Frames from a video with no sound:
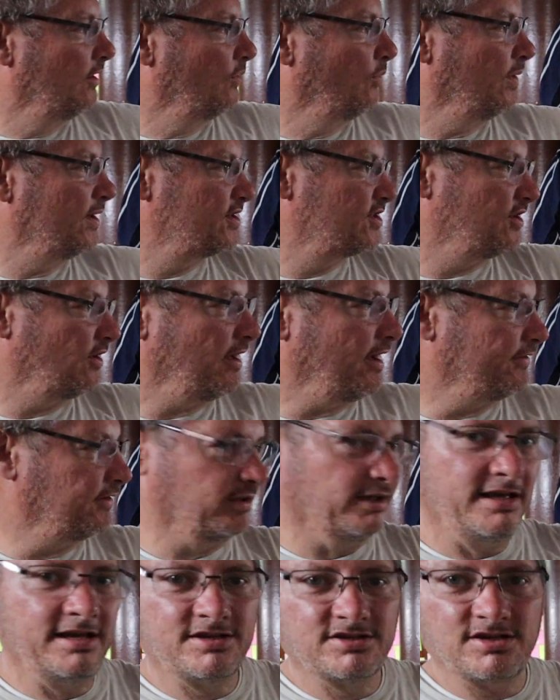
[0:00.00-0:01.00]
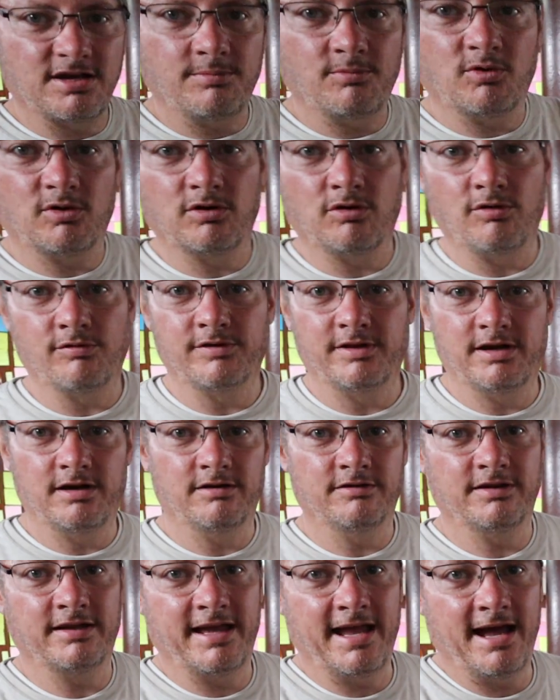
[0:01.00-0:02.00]
We still have a leak somewhere over there
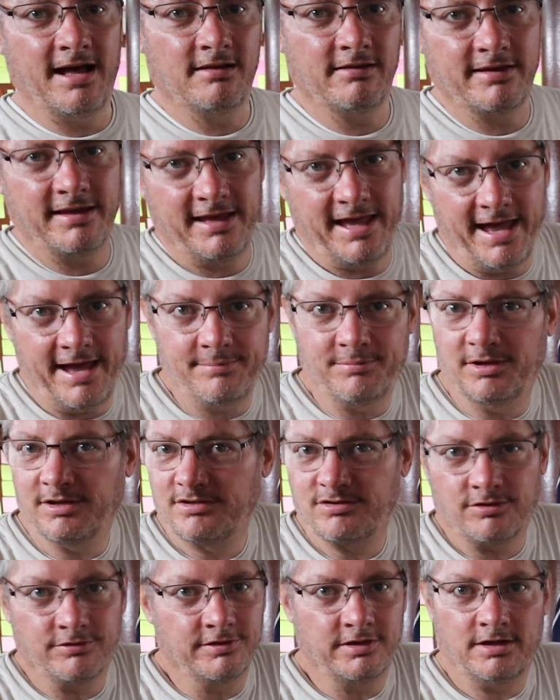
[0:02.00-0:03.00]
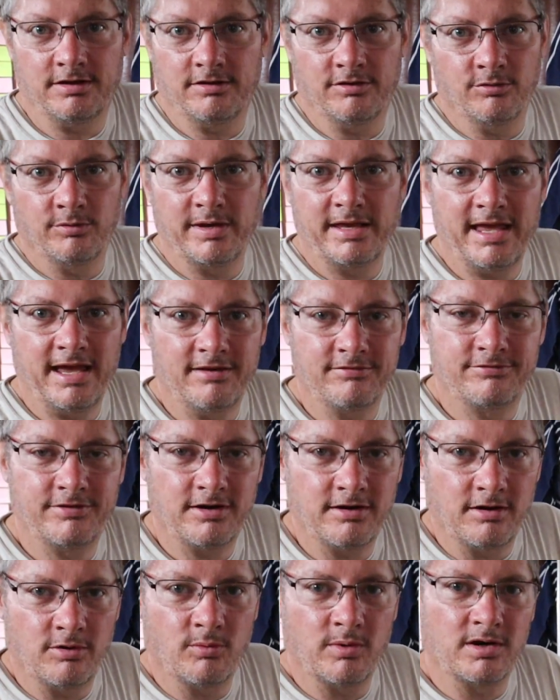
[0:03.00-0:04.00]
in the galley cabinets over there that we can't
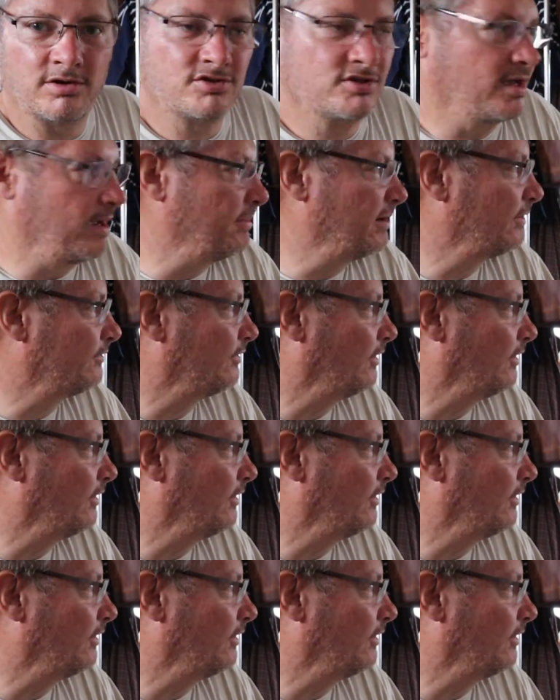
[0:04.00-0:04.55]
figure out where it's coming